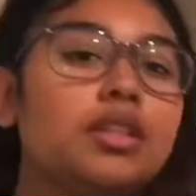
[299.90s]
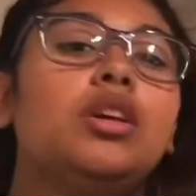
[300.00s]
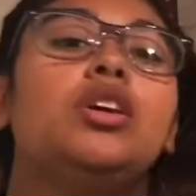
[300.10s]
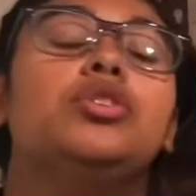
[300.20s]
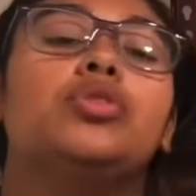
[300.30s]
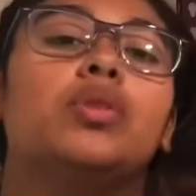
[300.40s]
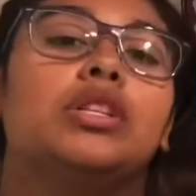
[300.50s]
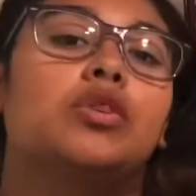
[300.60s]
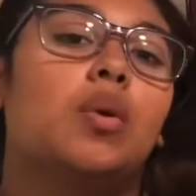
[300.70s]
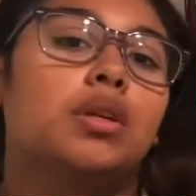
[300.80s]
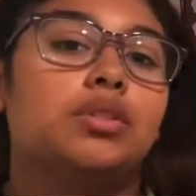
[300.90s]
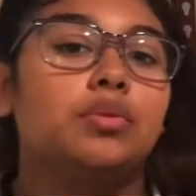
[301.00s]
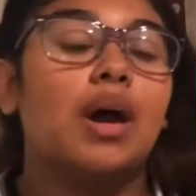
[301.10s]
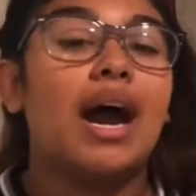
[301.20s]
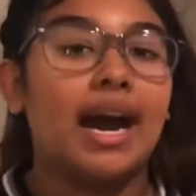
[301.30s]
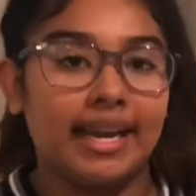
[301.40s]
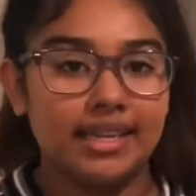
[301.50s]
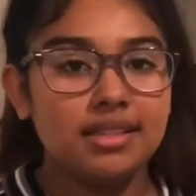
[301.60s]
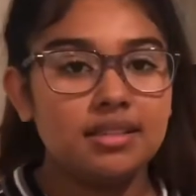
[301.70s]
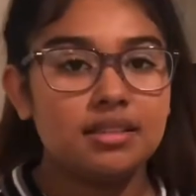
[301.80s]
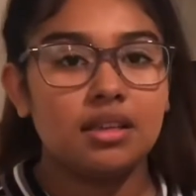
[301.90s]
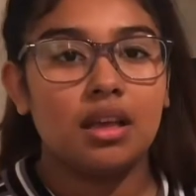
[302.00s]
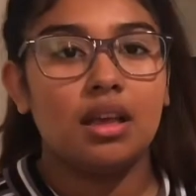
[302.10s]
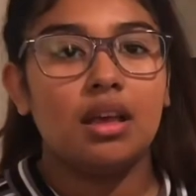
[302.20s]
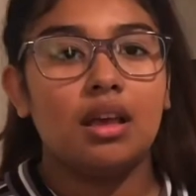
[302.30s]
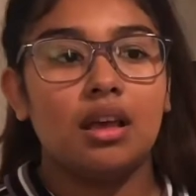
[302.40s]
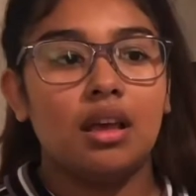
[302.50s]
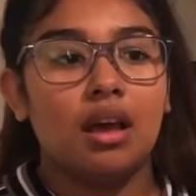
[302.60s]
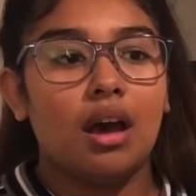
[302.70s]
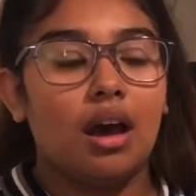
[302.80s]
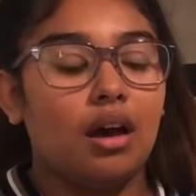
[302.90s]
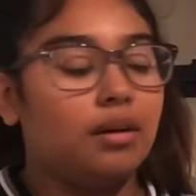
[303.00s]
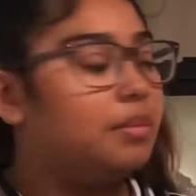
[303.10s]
So let's go on to hides. His